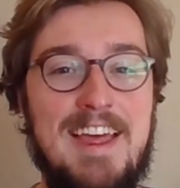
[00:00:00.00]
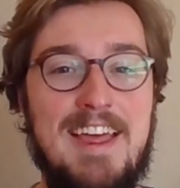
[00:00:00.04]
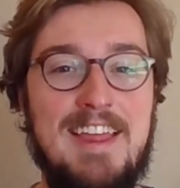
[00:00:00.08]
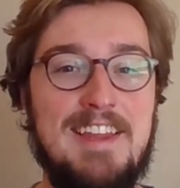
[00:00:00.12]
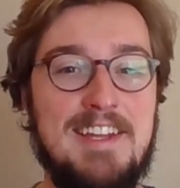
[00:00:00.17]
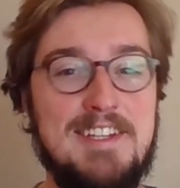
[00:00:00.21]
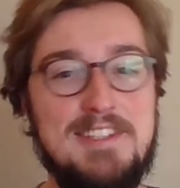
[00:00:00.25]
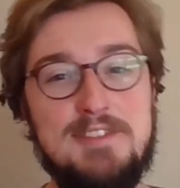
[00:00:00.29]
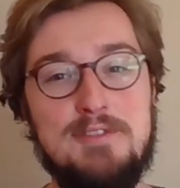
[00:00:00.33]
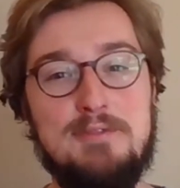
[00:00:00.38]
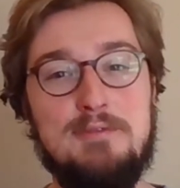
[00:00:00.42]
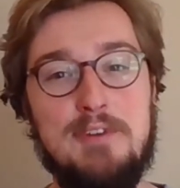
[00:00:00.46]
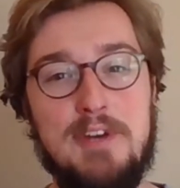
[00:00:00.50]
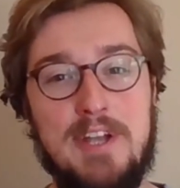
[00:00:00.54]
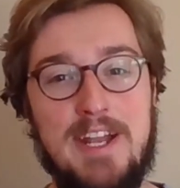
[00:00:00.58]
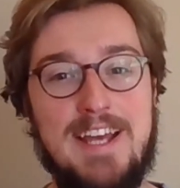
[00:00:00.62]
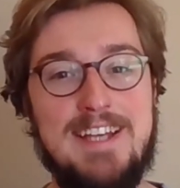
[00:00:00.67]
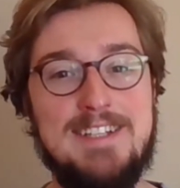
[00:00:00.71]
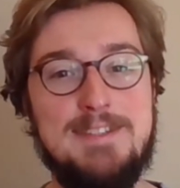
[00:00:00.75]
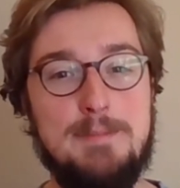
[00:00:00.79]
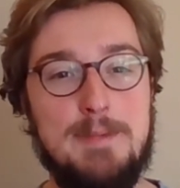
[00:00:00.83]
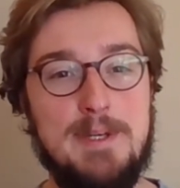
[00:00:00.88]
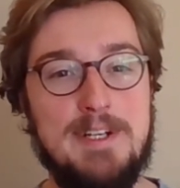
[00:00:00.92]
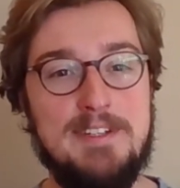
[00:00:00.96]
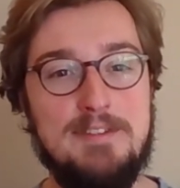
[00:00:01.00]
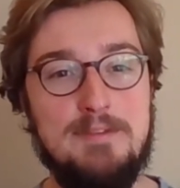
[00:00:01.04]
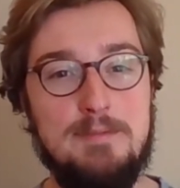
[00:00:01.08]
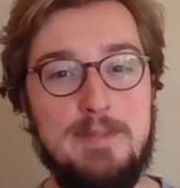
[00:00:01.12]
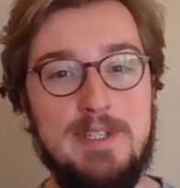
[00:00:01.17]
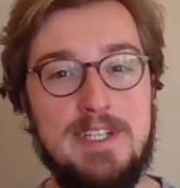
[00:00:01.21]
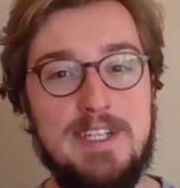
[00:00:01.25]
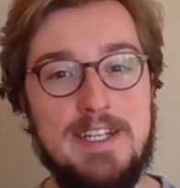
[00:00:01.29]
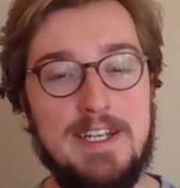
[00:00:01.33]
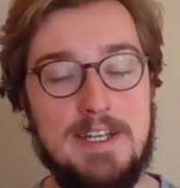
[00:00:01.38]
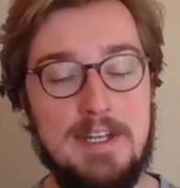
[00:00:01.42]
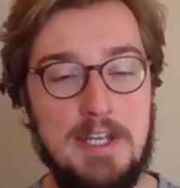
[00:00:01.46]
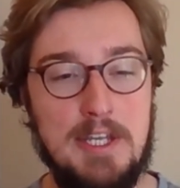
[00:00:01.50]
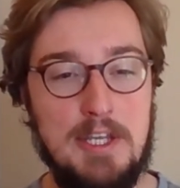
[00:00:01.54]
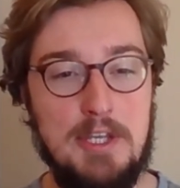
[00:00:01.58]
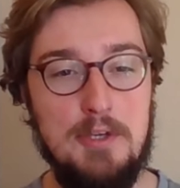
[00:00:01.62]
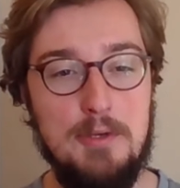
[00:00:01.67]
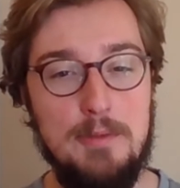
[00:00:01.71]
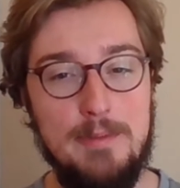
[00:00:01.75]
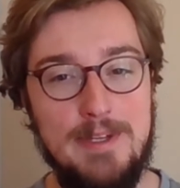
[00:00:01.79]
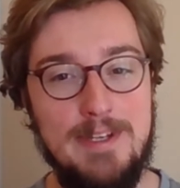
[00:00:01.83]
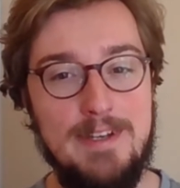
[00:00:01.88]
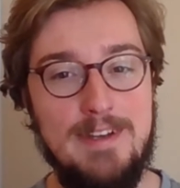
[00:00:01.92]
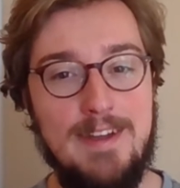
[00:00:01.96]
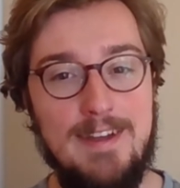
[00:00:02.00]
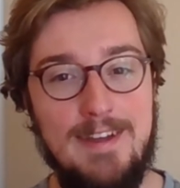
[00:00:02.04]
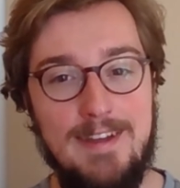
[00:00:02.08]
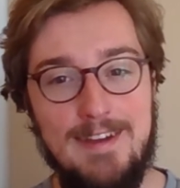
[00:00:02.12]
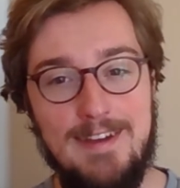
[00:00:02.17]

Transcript: That's a fun aspect of being human,